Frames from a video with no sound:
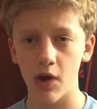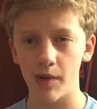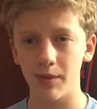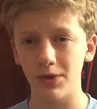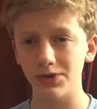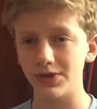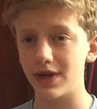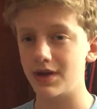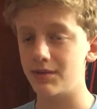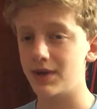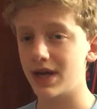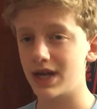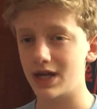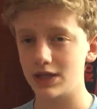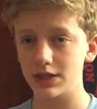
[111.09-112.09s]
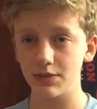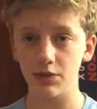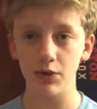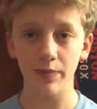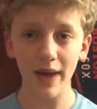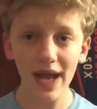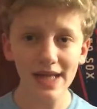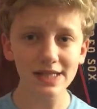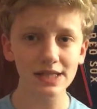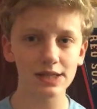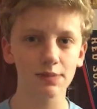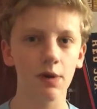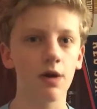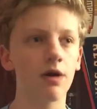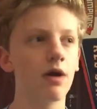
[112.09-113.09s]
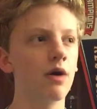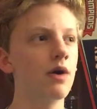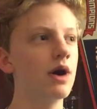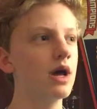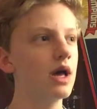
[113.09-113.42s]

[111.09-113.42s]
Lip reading: I'm also going to be getting some new pants tomorrow.